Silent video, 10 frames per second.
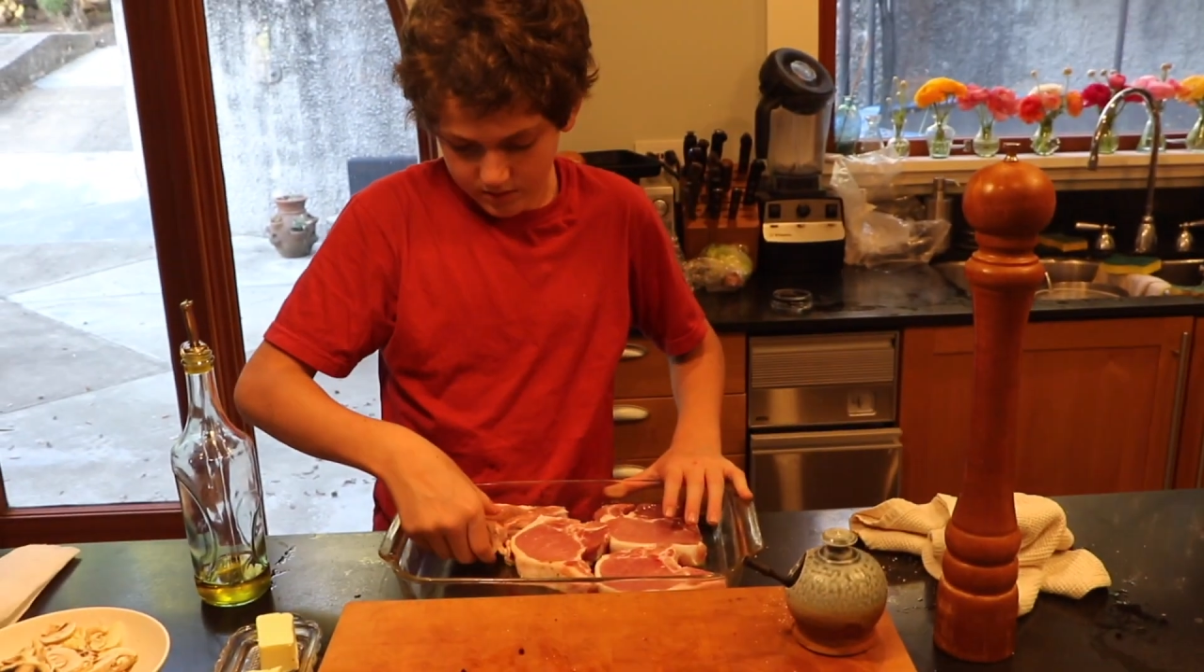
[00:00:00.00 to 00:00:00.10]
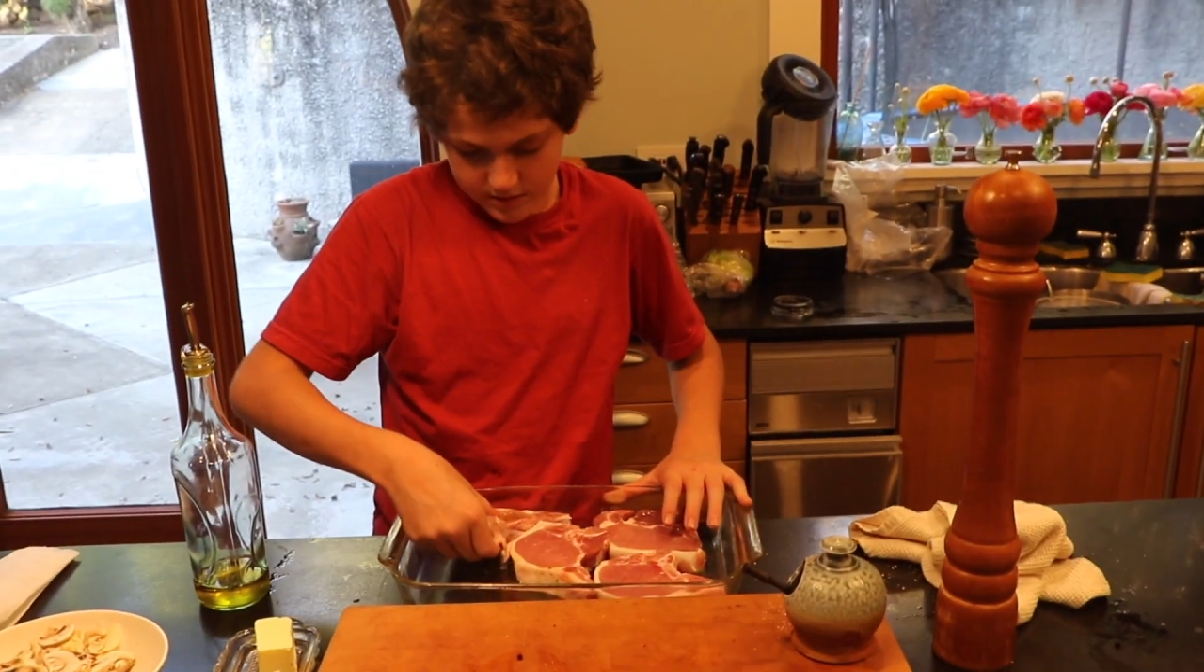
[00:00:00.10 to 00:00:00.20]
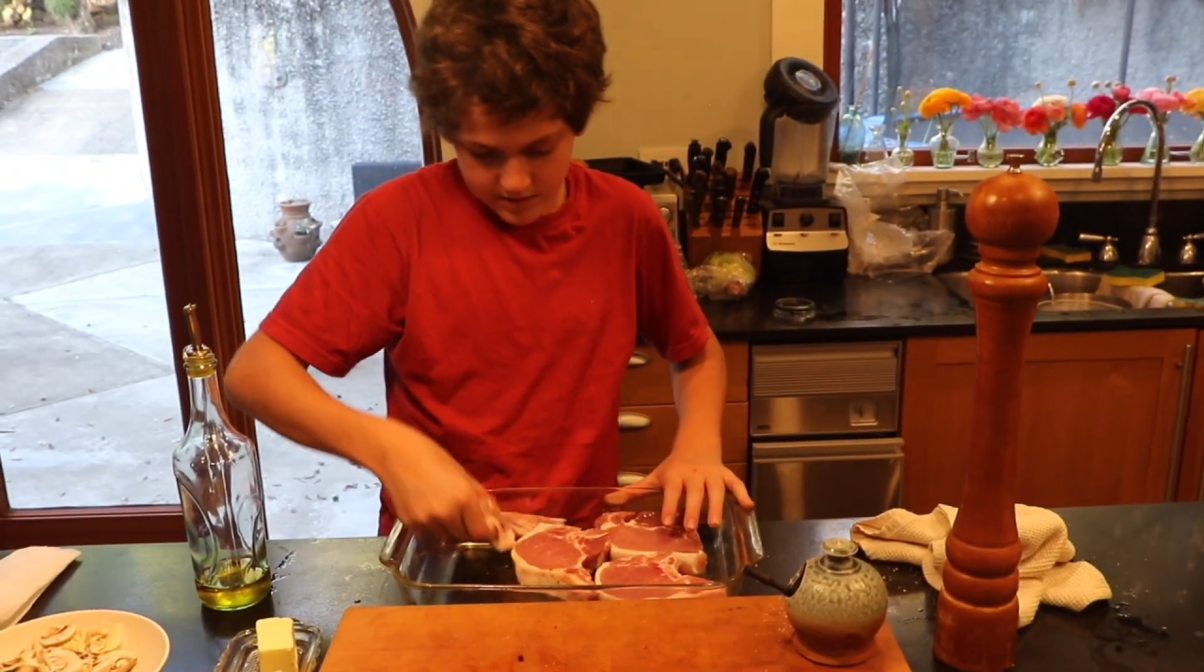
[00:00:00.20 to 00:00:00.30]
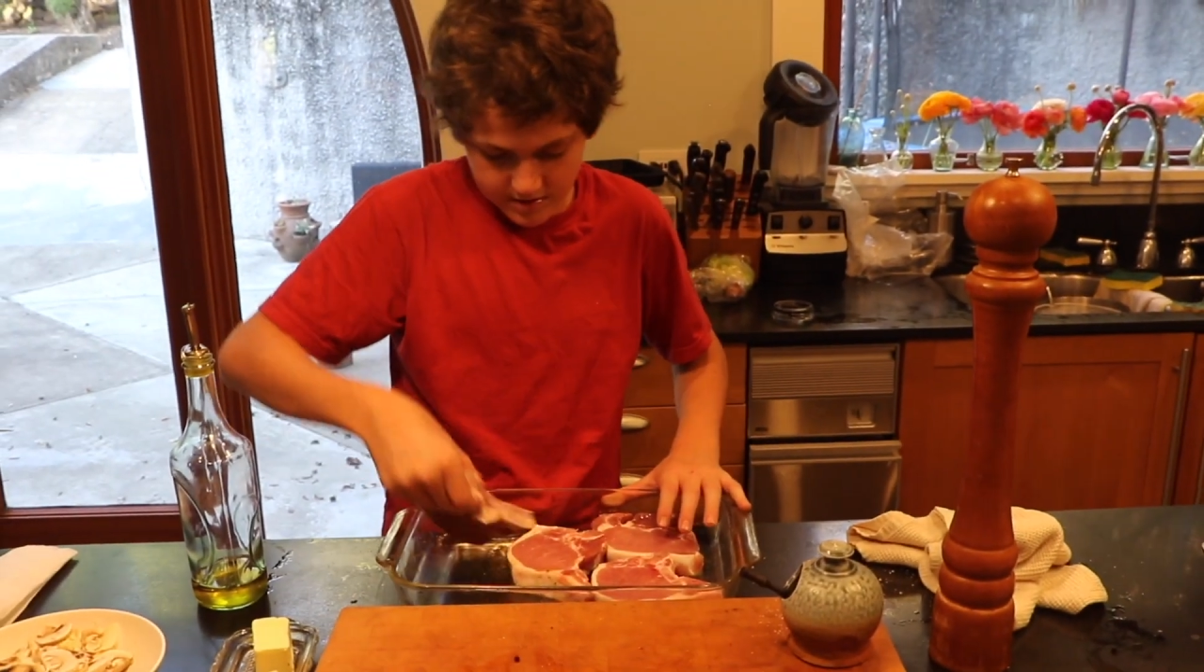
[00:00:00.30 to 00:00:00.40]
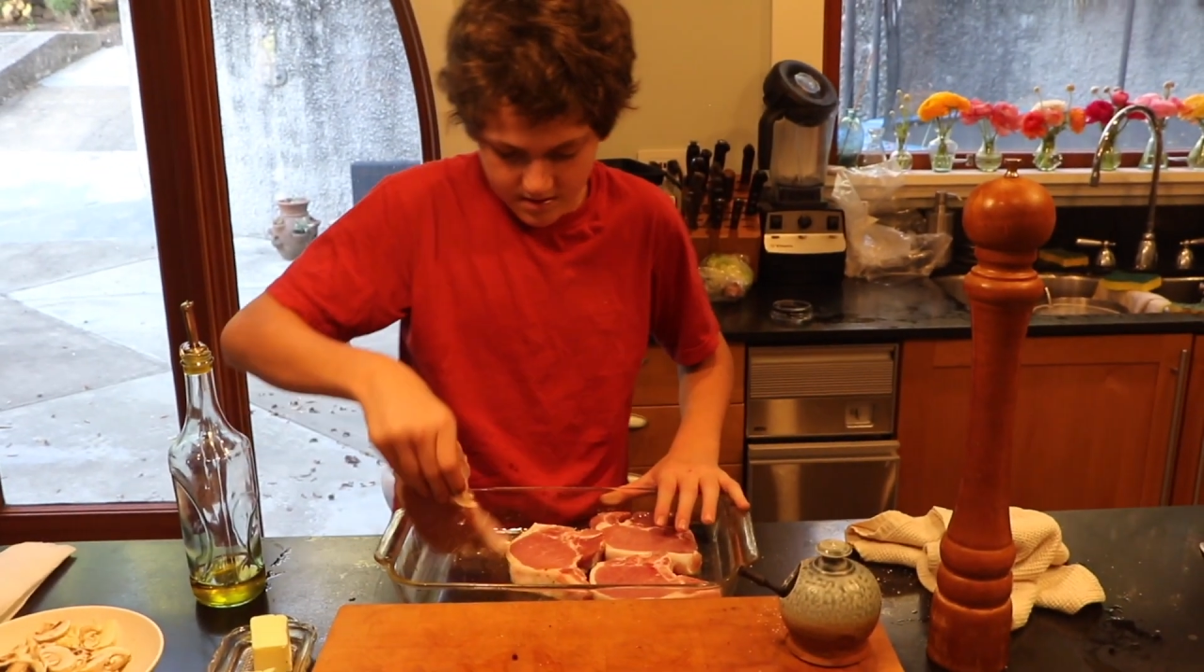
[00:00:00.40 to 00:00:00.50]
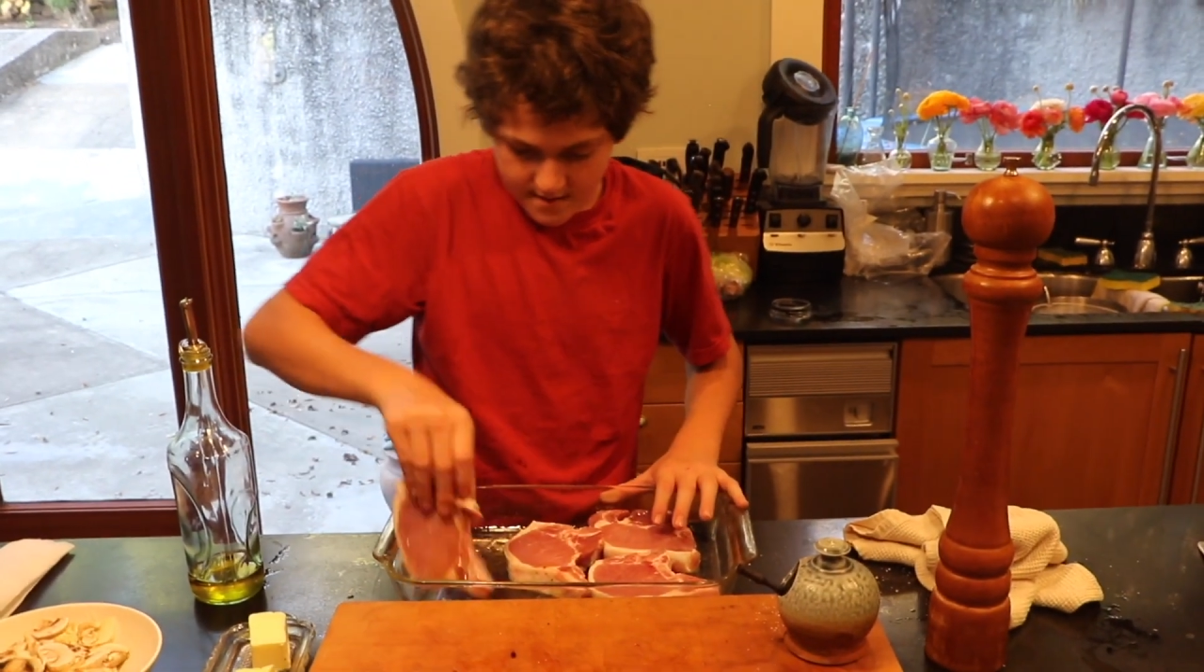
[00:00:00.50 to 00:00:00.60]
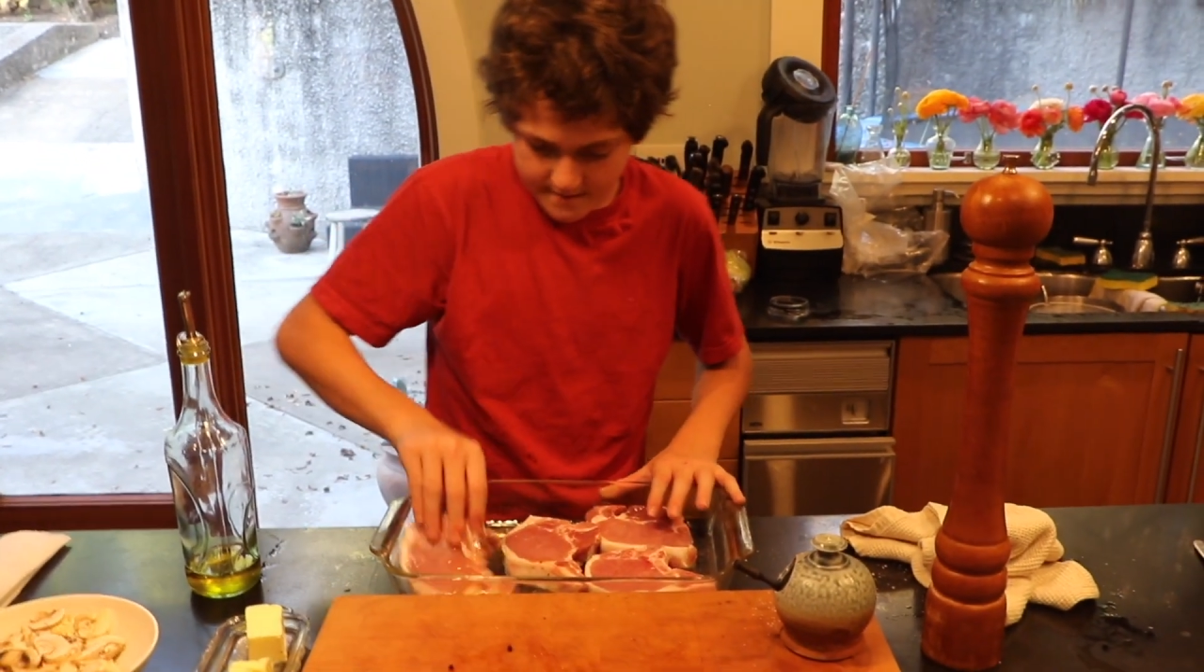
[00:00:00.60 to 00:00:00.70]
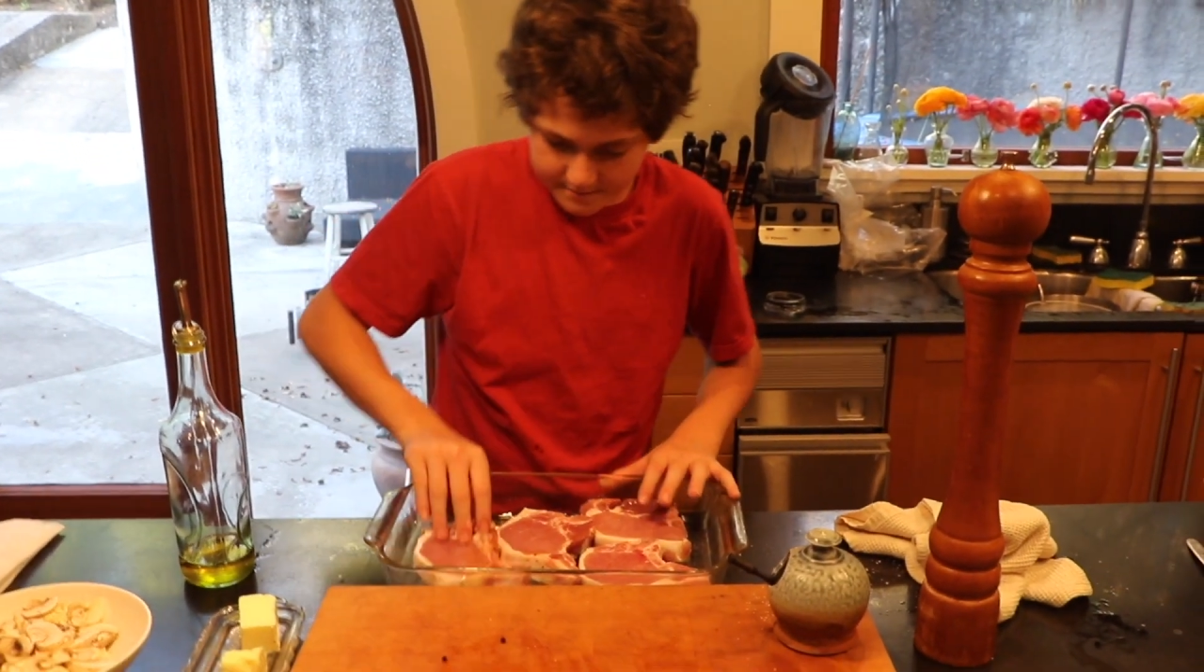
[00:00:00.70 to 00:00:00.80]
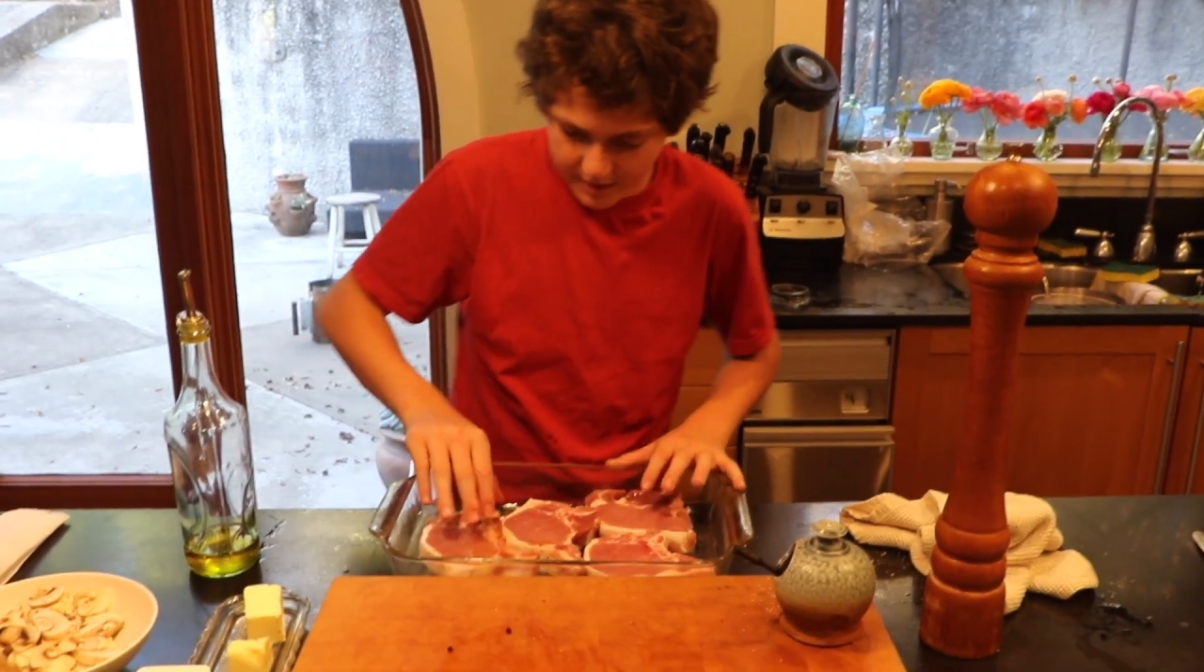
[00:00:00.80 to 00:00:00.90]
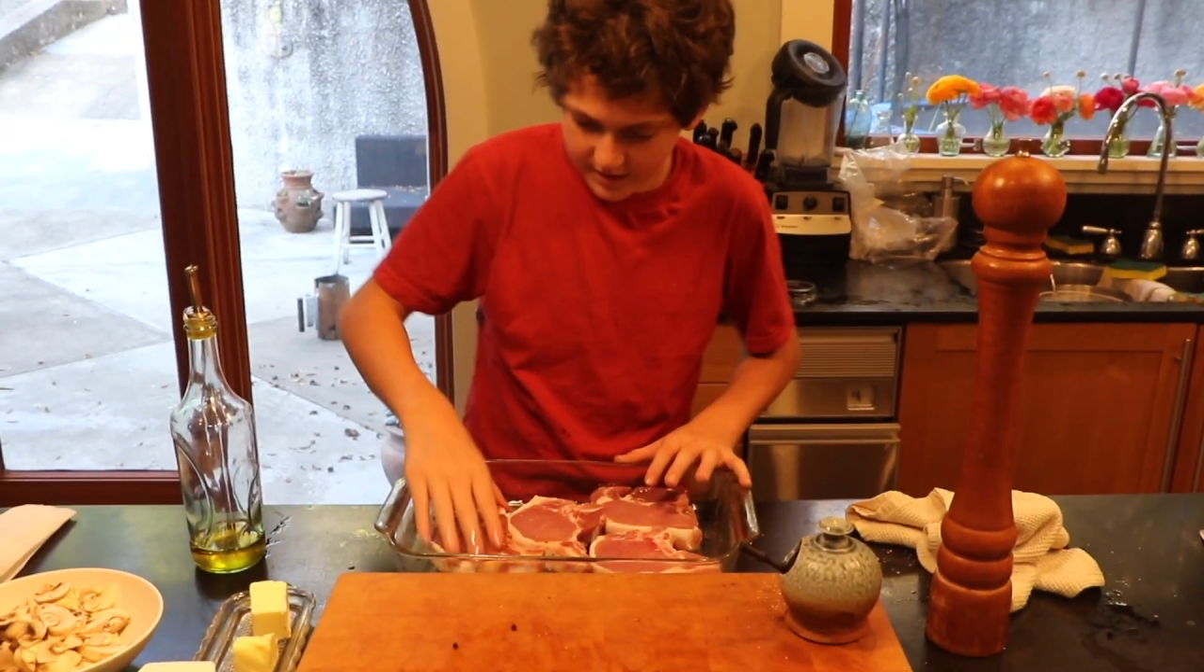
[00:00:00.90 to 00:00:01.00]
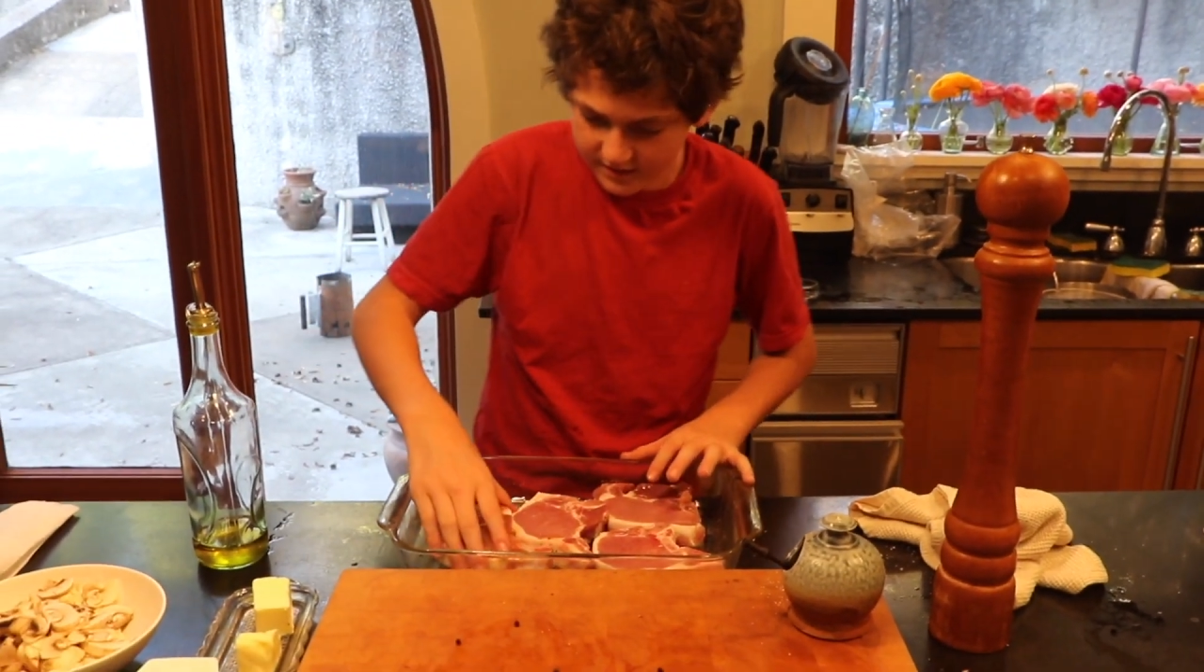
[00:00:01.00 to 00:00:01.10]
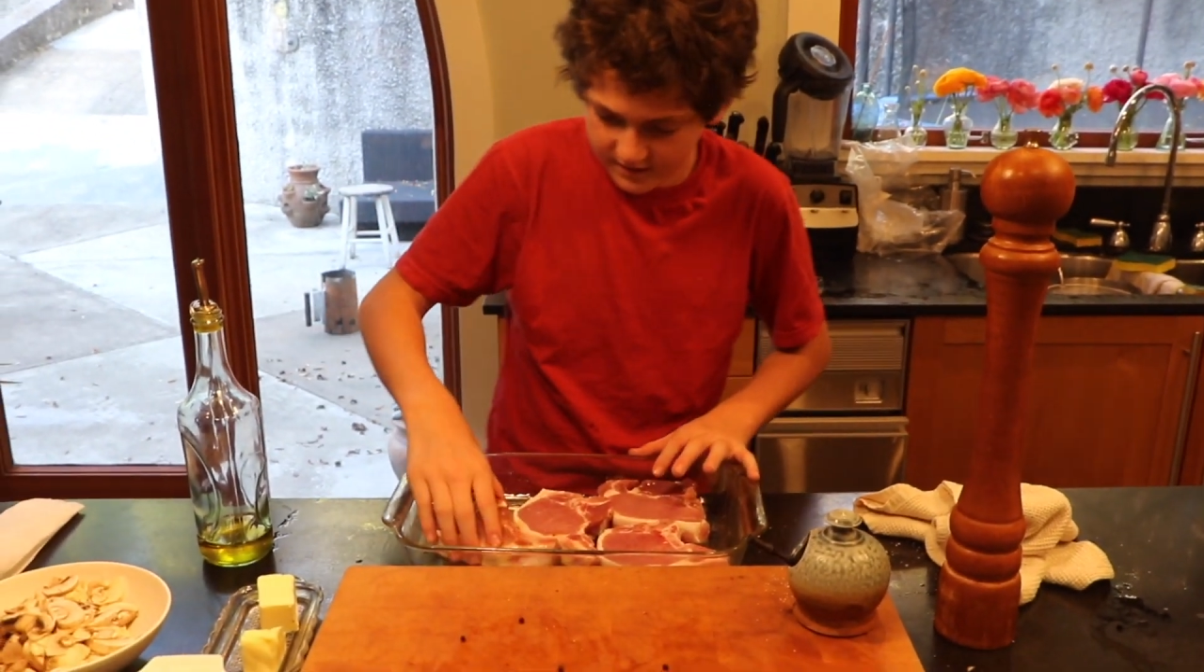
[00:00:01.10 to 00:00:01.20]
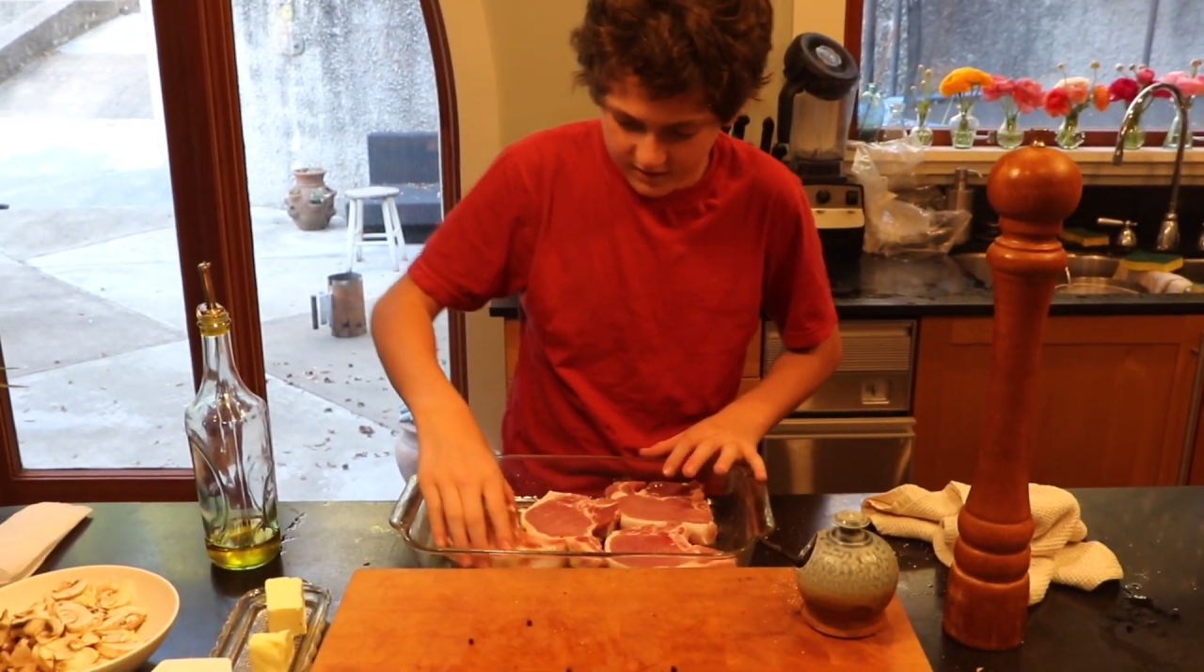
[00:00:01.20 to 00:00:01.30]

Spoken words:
Okay, but